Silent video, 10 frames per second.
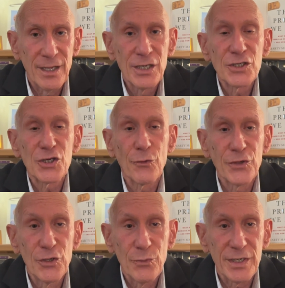so
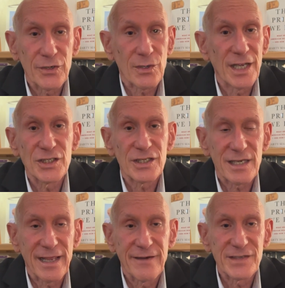you and your
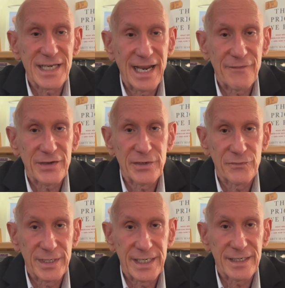legislative staff can
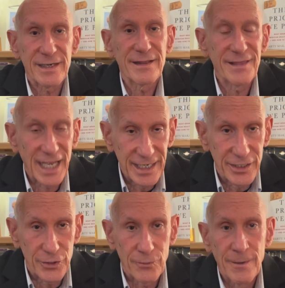read it. Thank you.